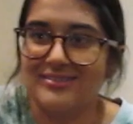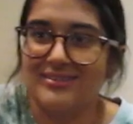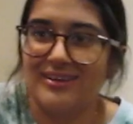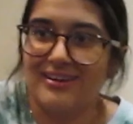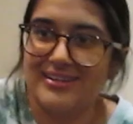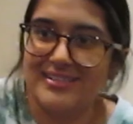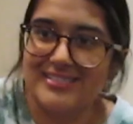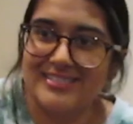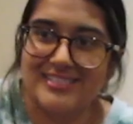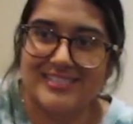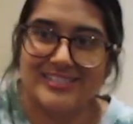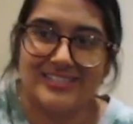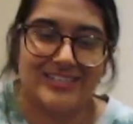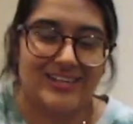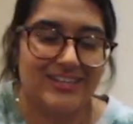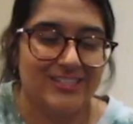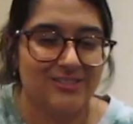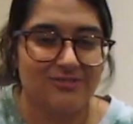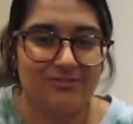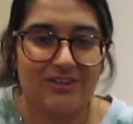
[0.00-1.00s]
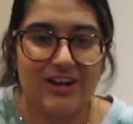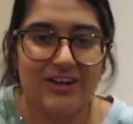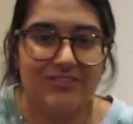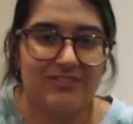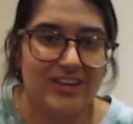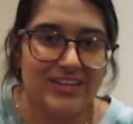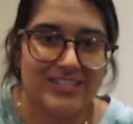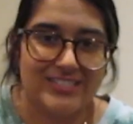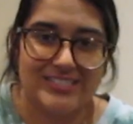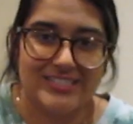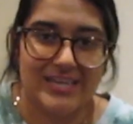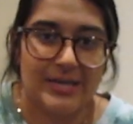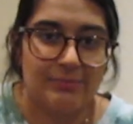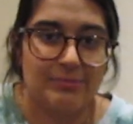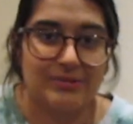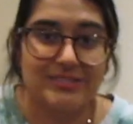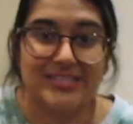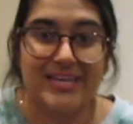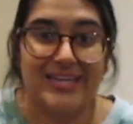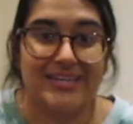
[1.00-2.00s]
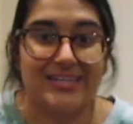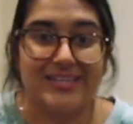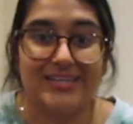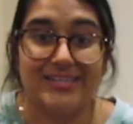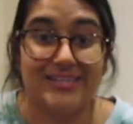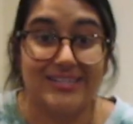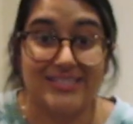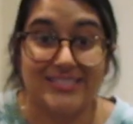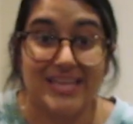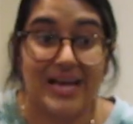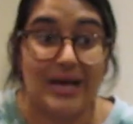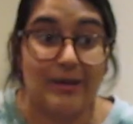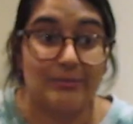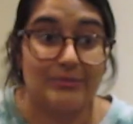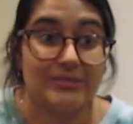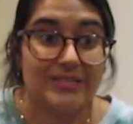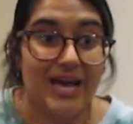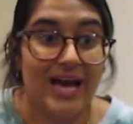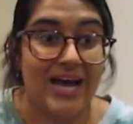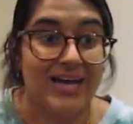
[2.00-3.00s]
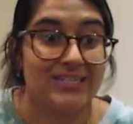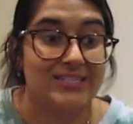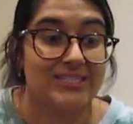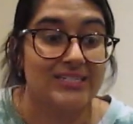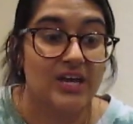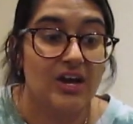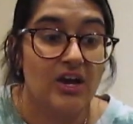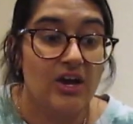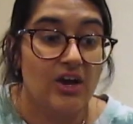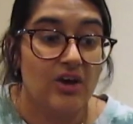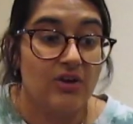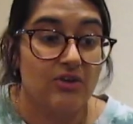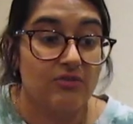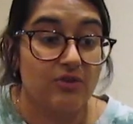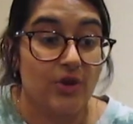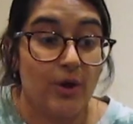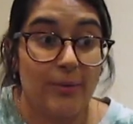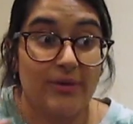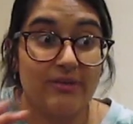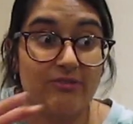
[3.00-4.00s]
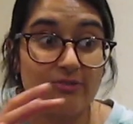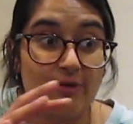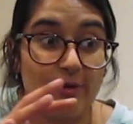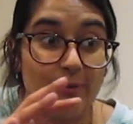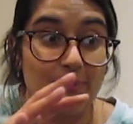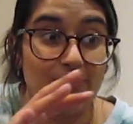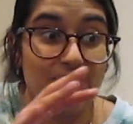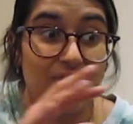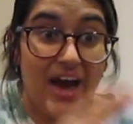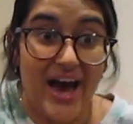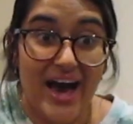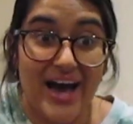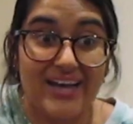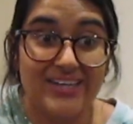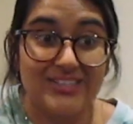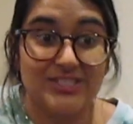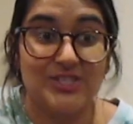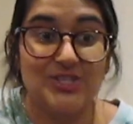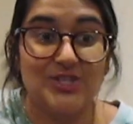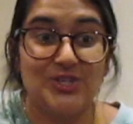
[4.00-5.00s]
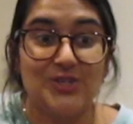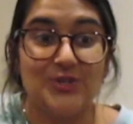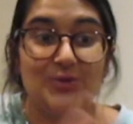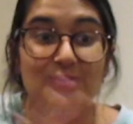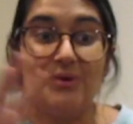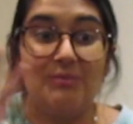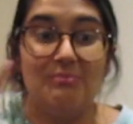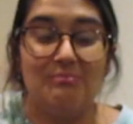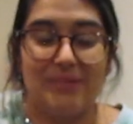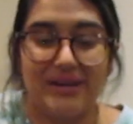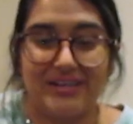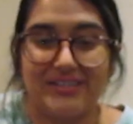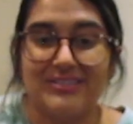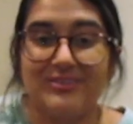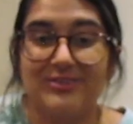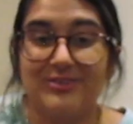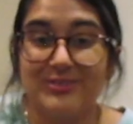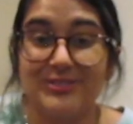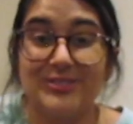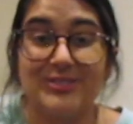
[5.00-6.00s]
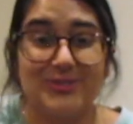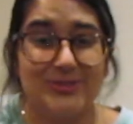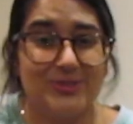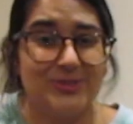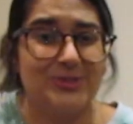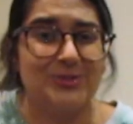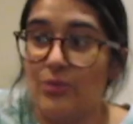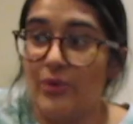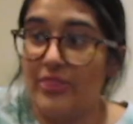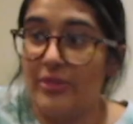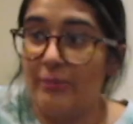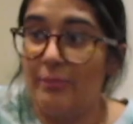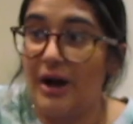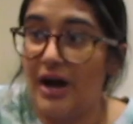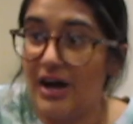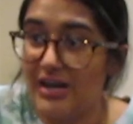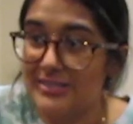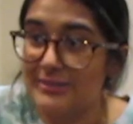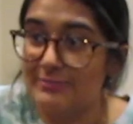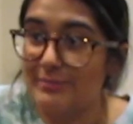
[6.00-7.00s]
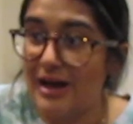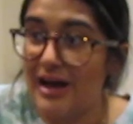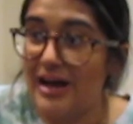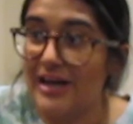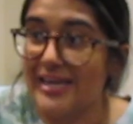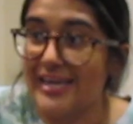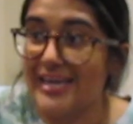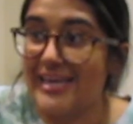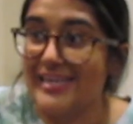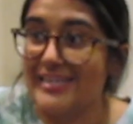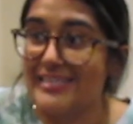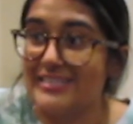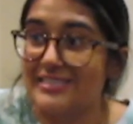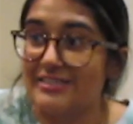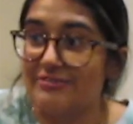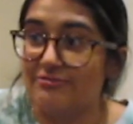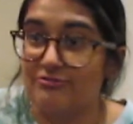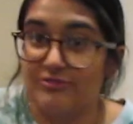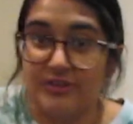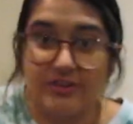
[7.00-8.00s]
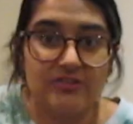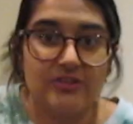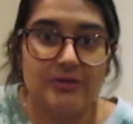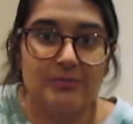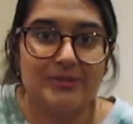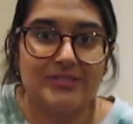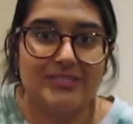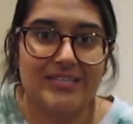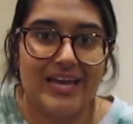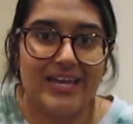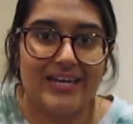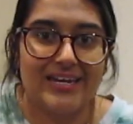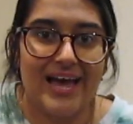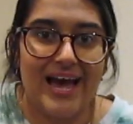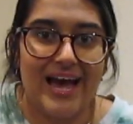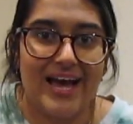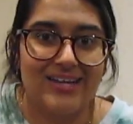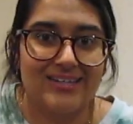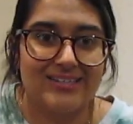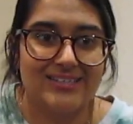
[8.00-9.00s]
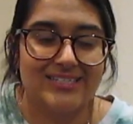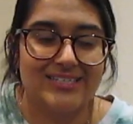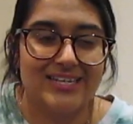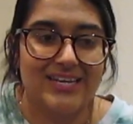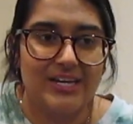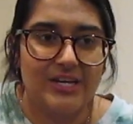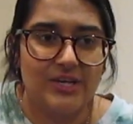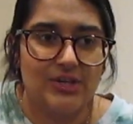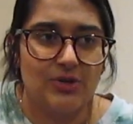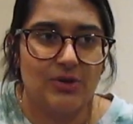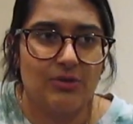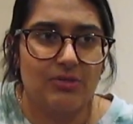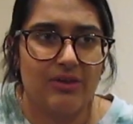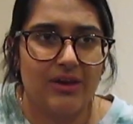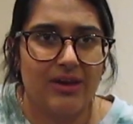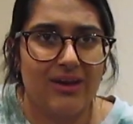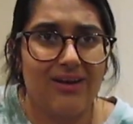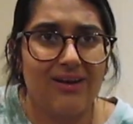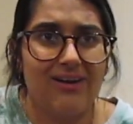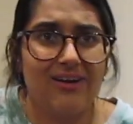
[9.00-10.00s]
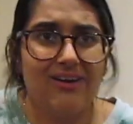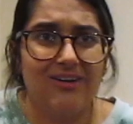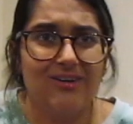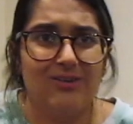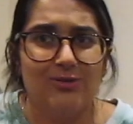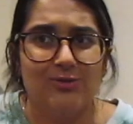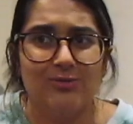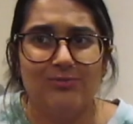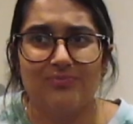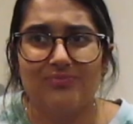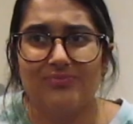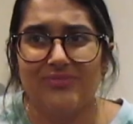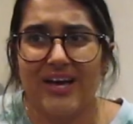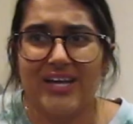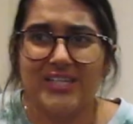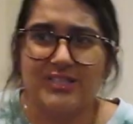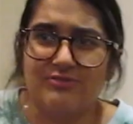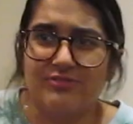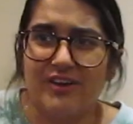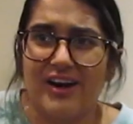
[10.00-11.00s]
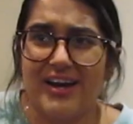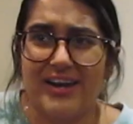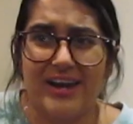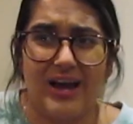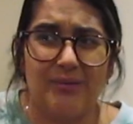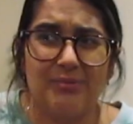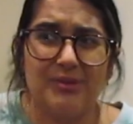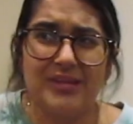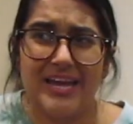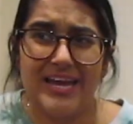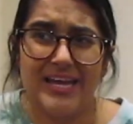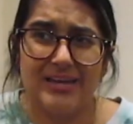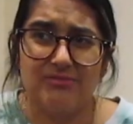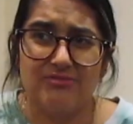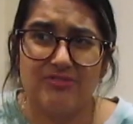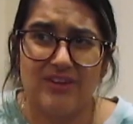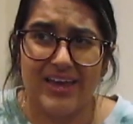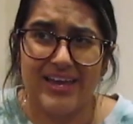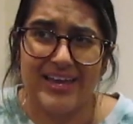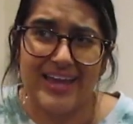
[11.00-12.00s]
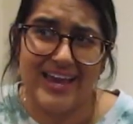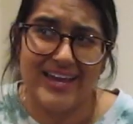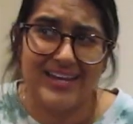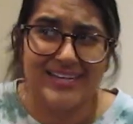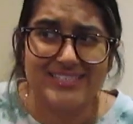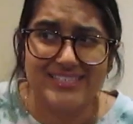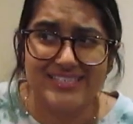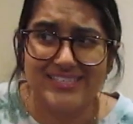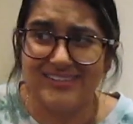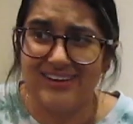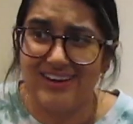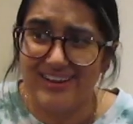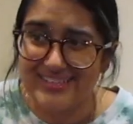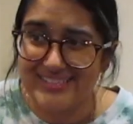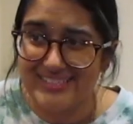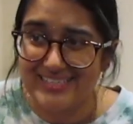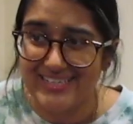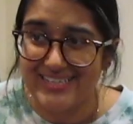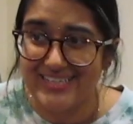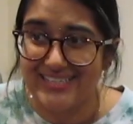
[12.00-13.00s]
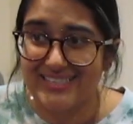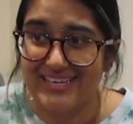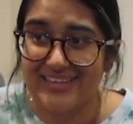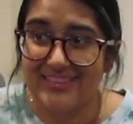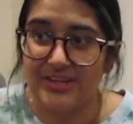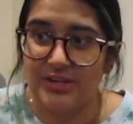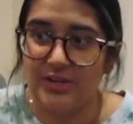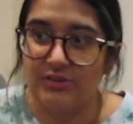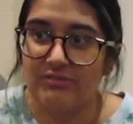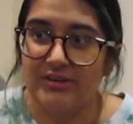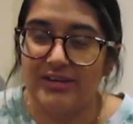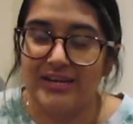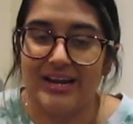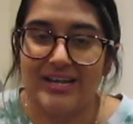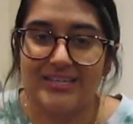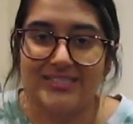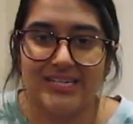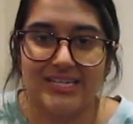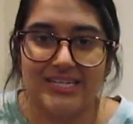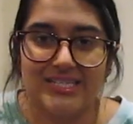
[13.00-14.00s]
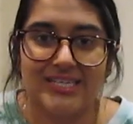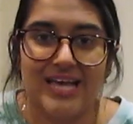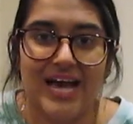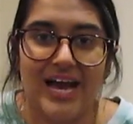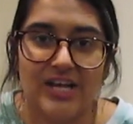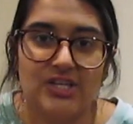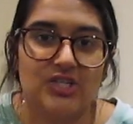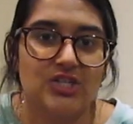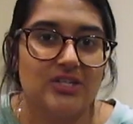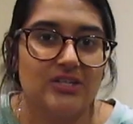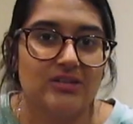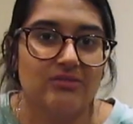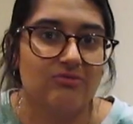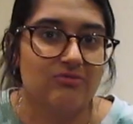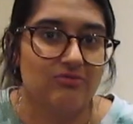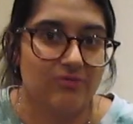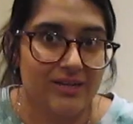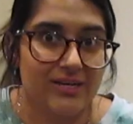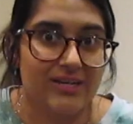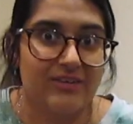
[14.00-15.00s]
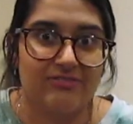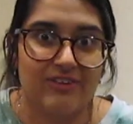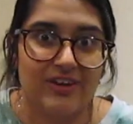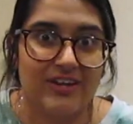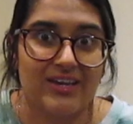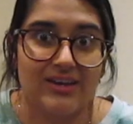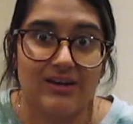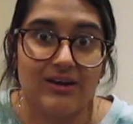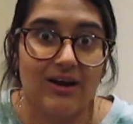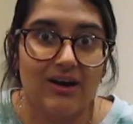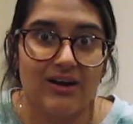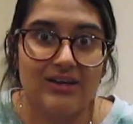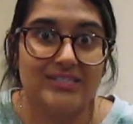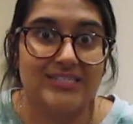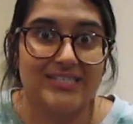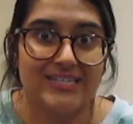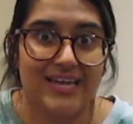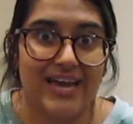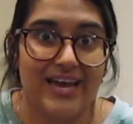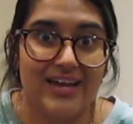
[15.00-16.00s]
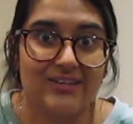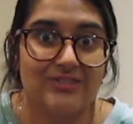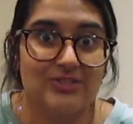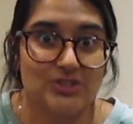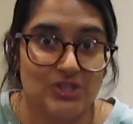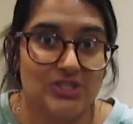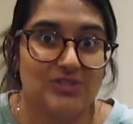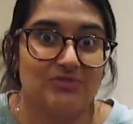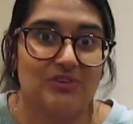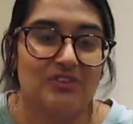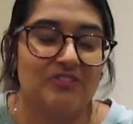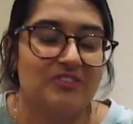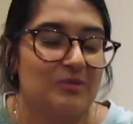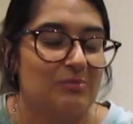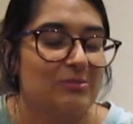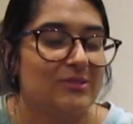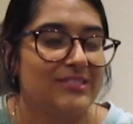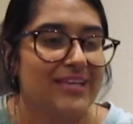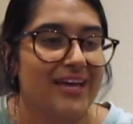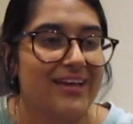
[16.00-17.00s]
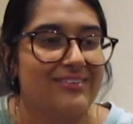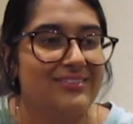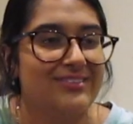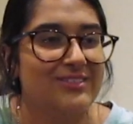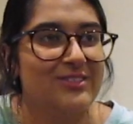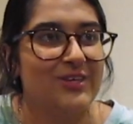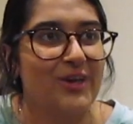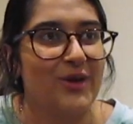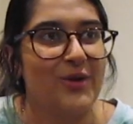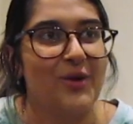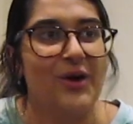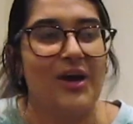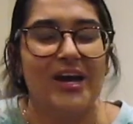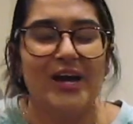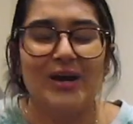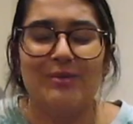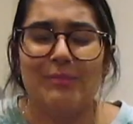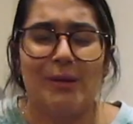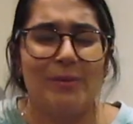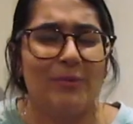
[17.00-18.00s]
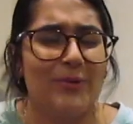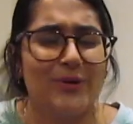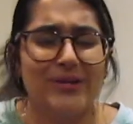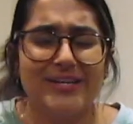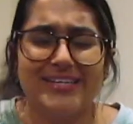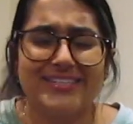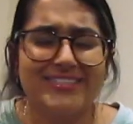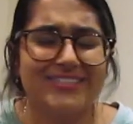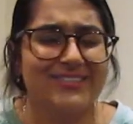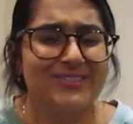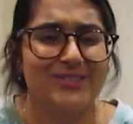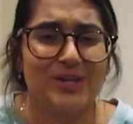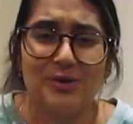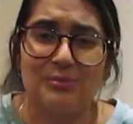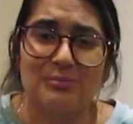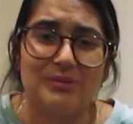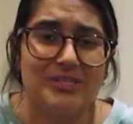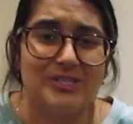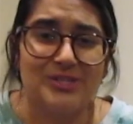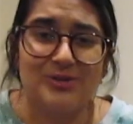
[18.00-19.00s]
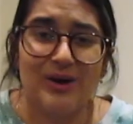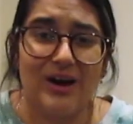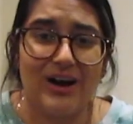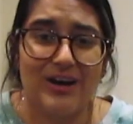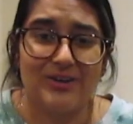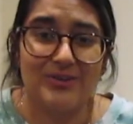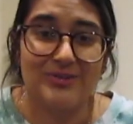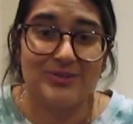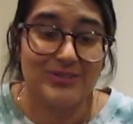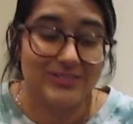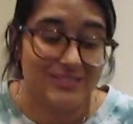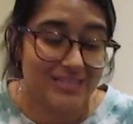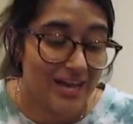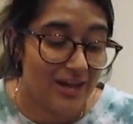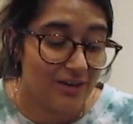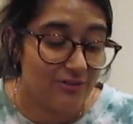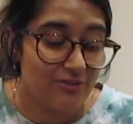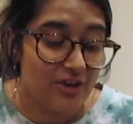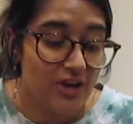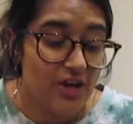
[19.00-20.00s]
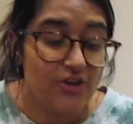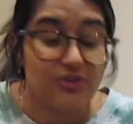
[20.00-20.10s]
90, 95, 98% in exams, and going from that to medical school where the pass mark is 50% and you think, oh, that's fine, I'm gonna aim for like 80, 90s, and then you realise that it's actually really fucking hard to get just 50%. So my point is, don't be too hard on yourself.